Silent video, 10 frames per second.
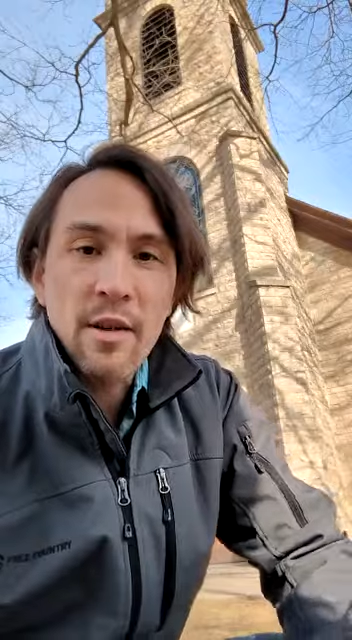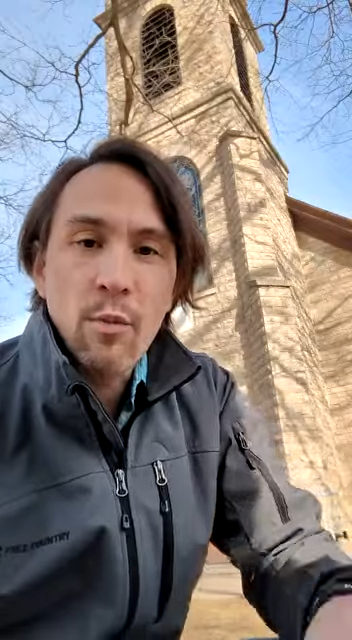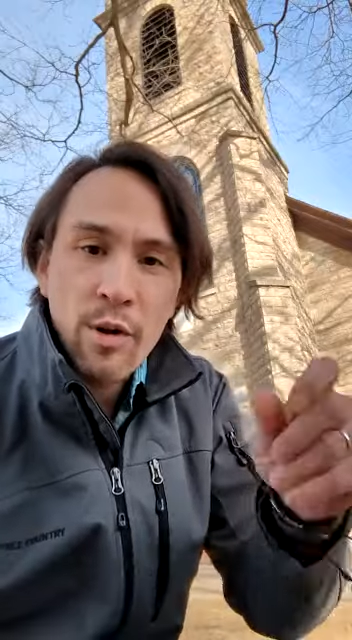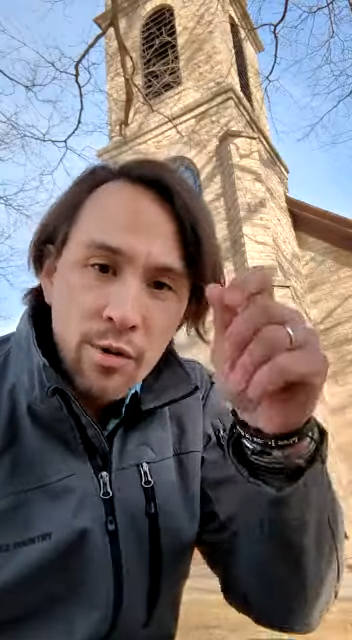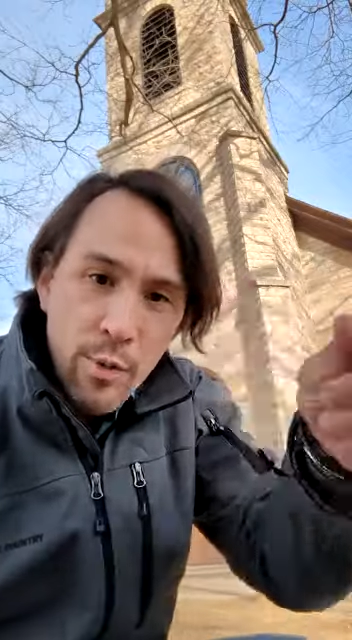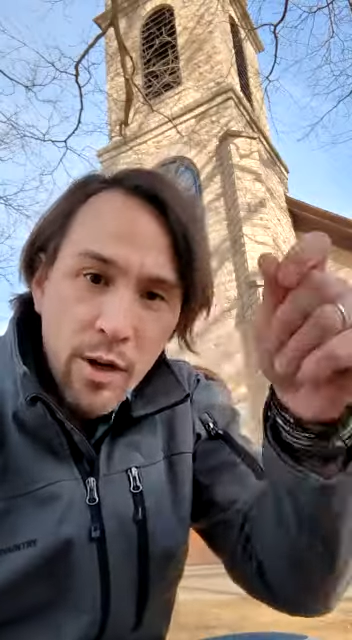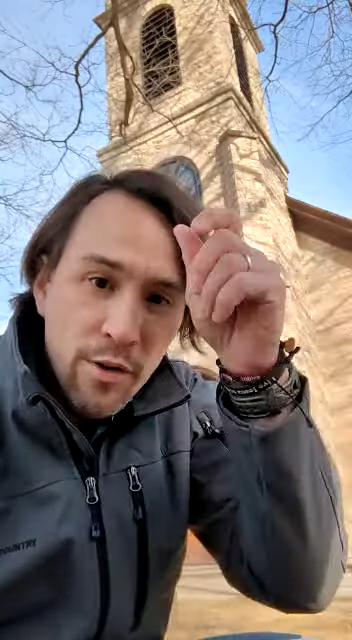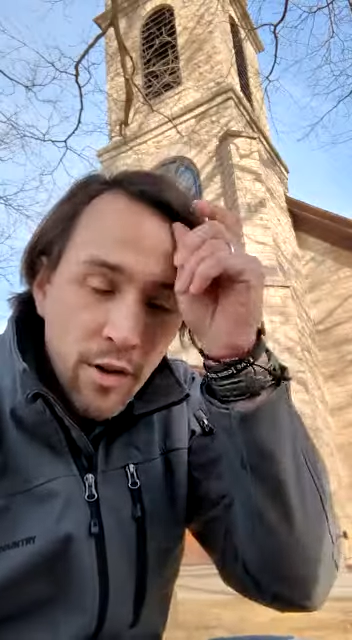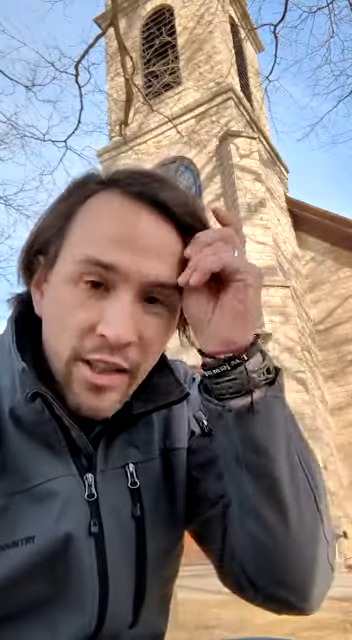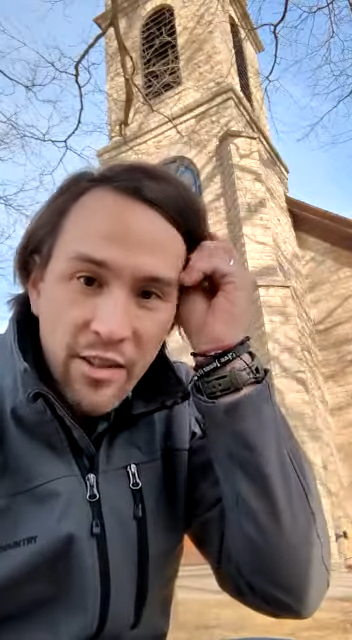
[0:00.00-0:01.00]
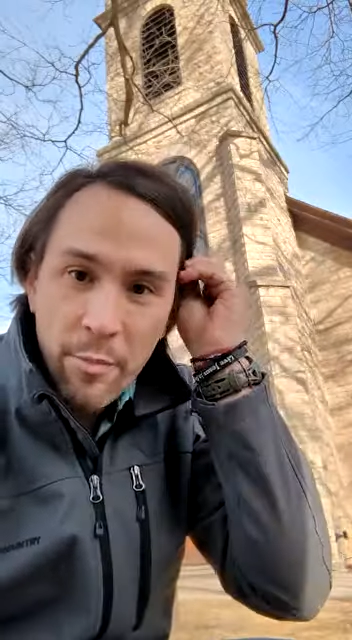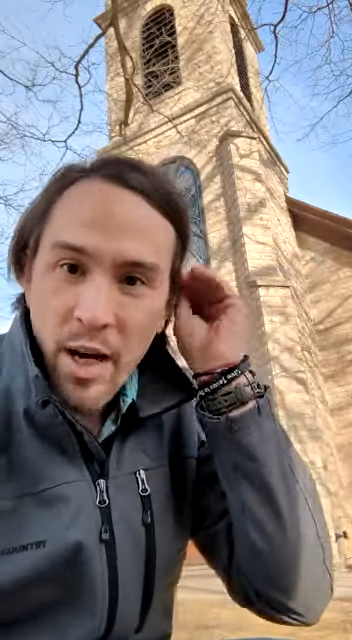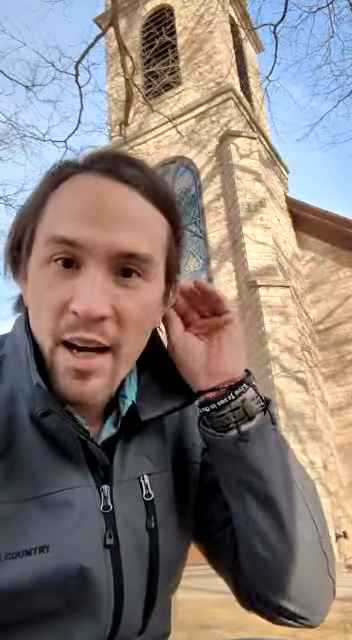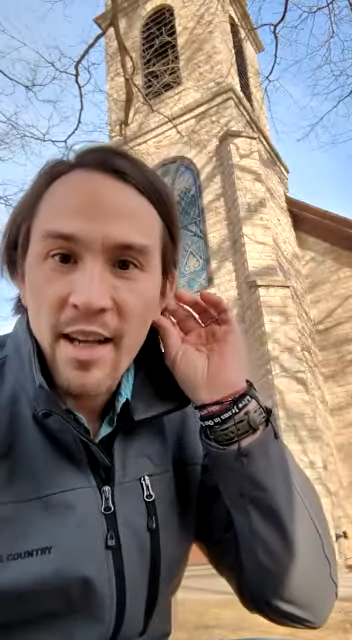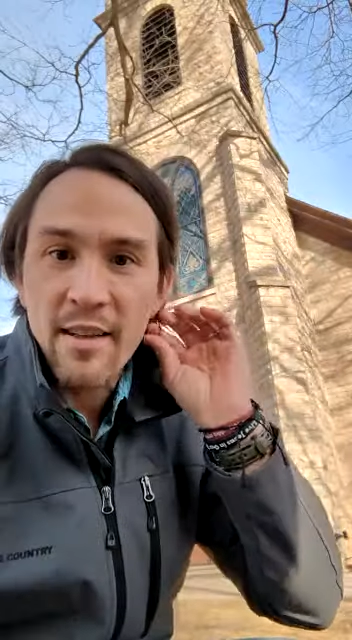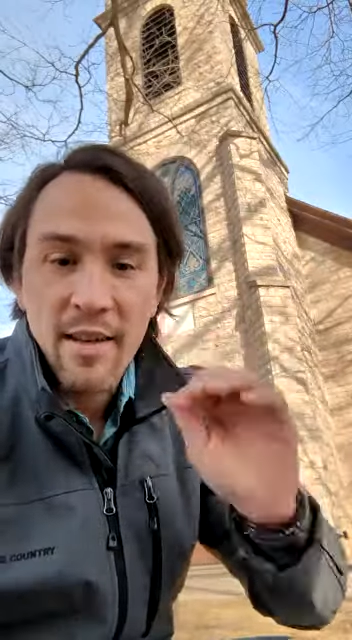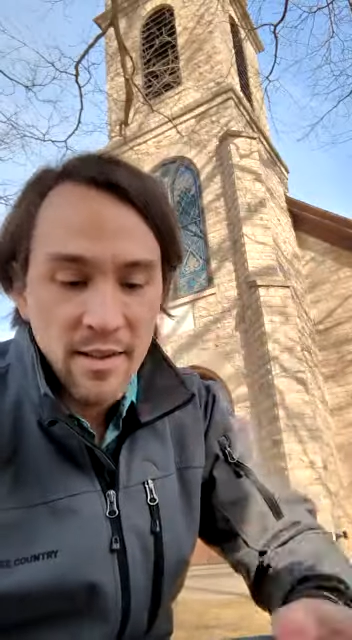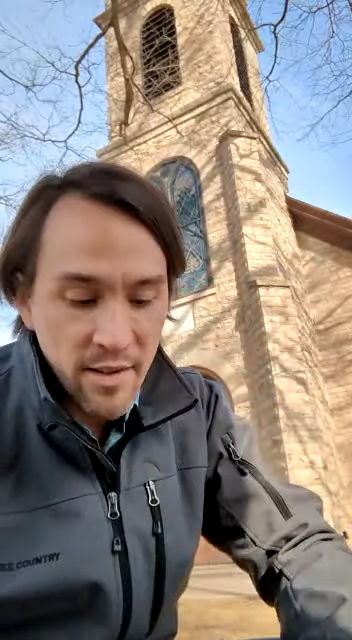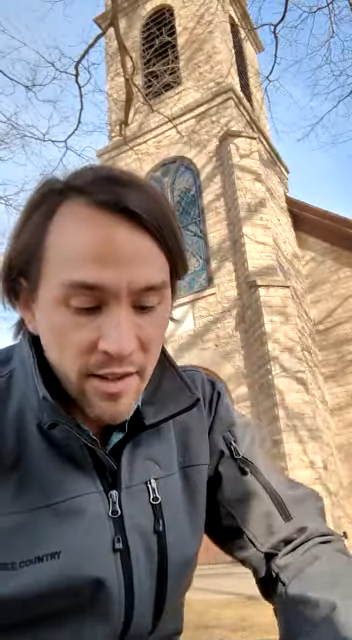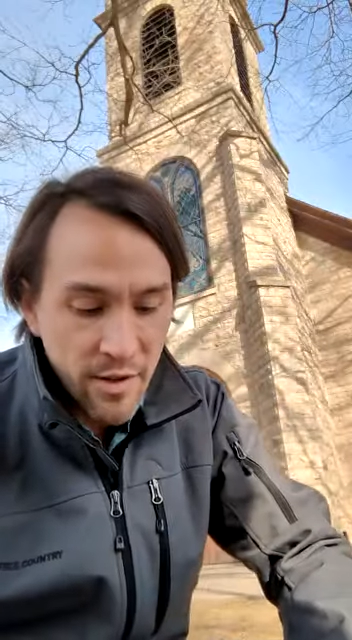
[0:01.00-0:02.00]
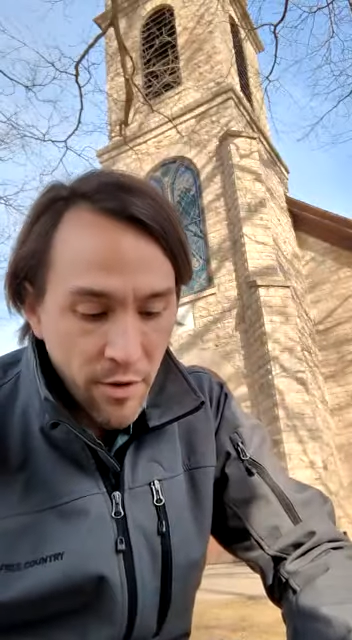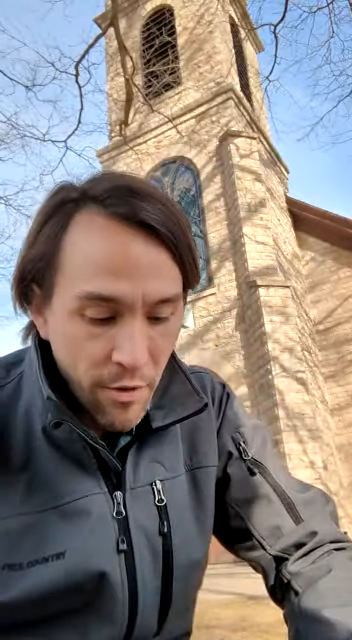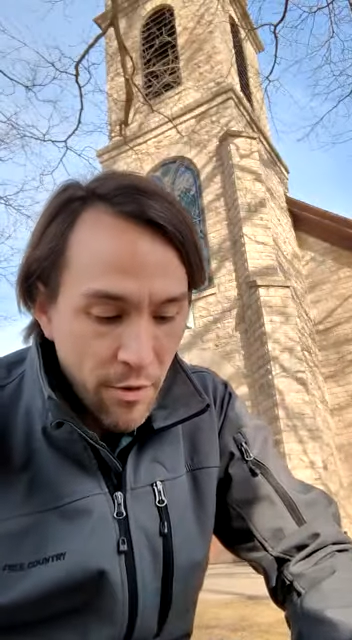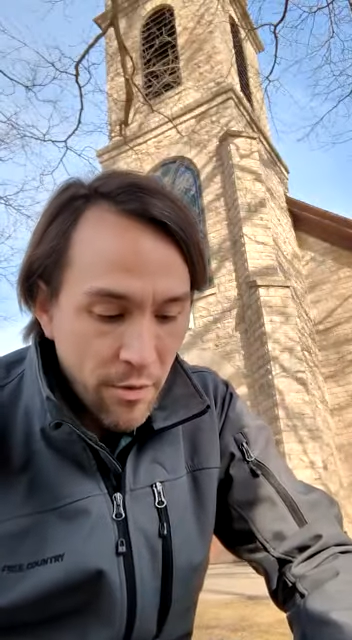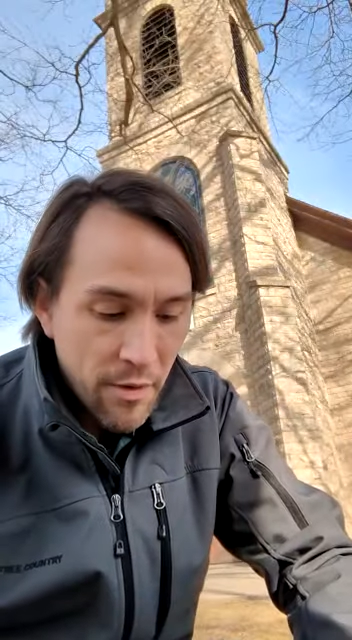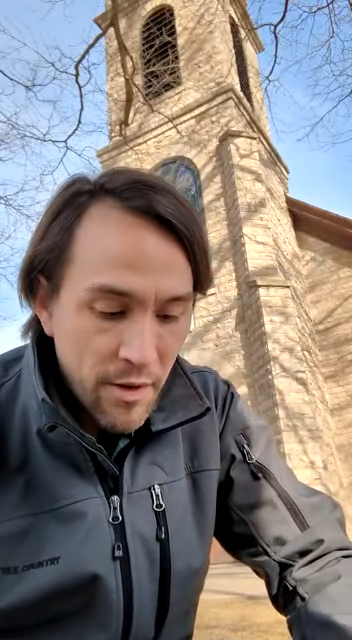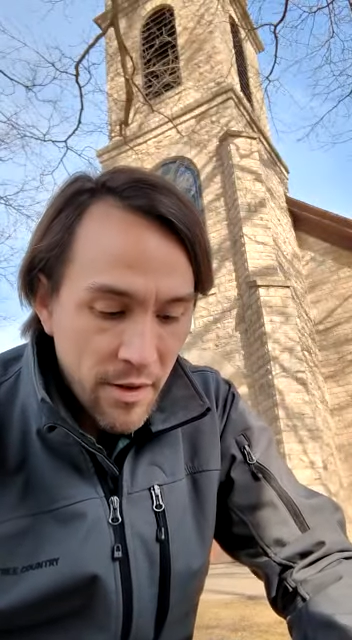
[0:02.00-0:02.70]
on what we are to leave behind these things of the earth,